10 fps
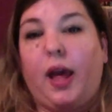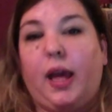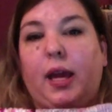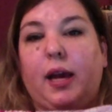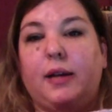
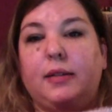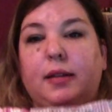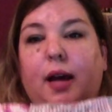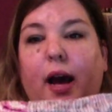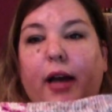And
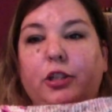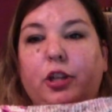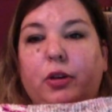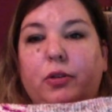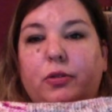I
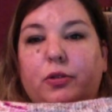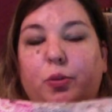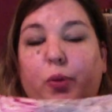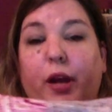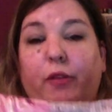chose,
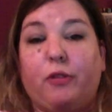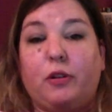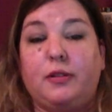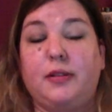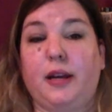when I
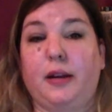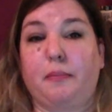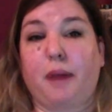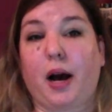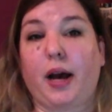first did
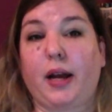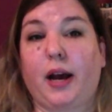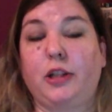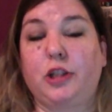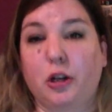mine, I
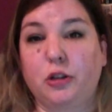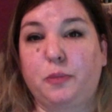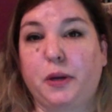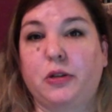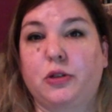chose
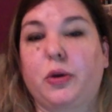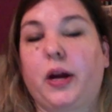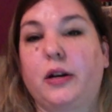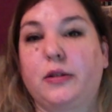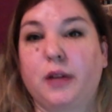bigger
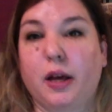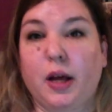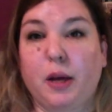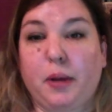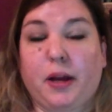squares
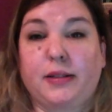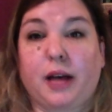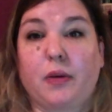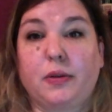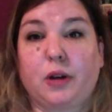because
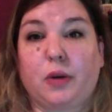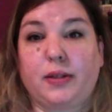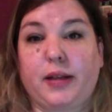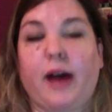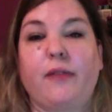I was
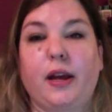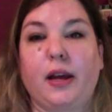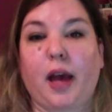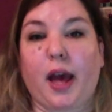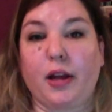always
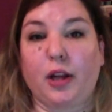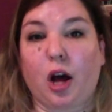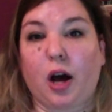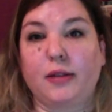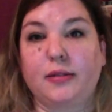having a
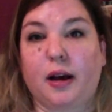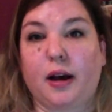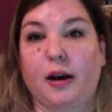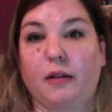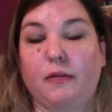lot
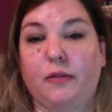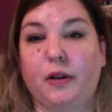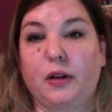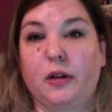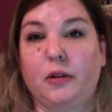of
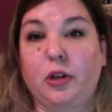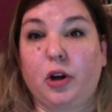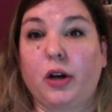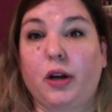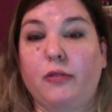
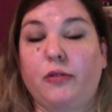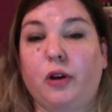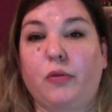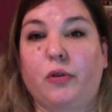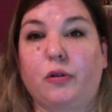yarn left
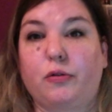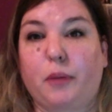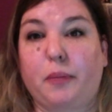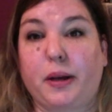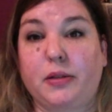over
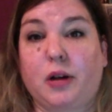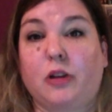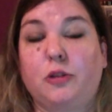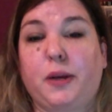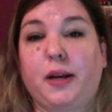from my
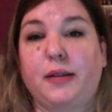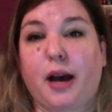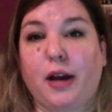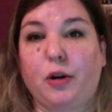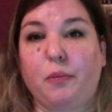socks, because
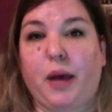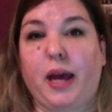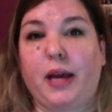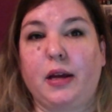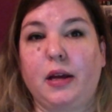I don't
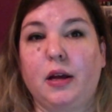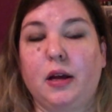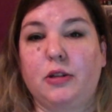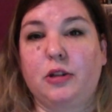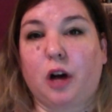make
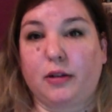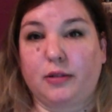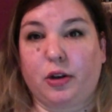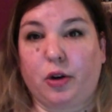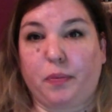socks
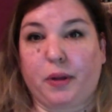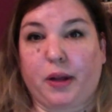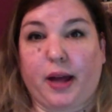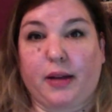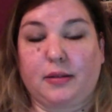that go up the
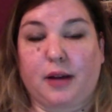legs.